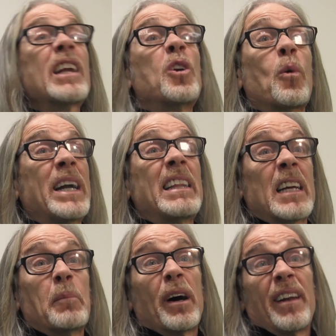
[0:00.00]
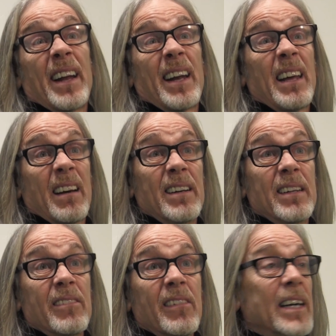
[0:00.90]
We didn't know anything about it anyhow.
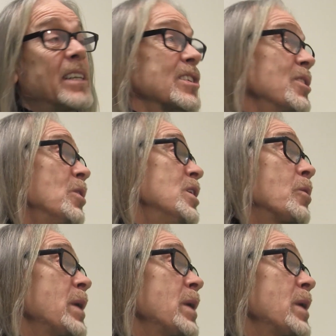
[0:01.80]
Right, so